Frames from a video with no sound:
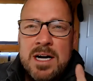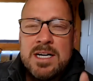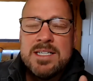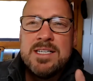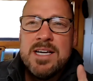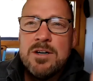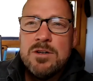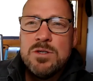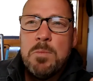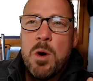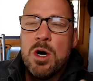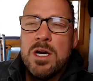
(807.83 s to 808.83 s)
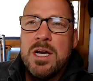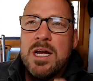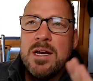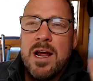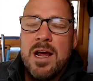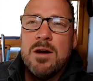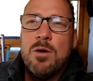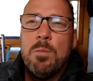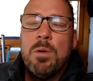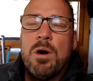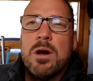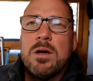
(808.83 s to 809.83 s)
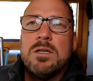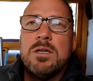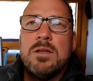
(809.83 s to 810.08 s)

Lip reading: a sales, marketing, and or product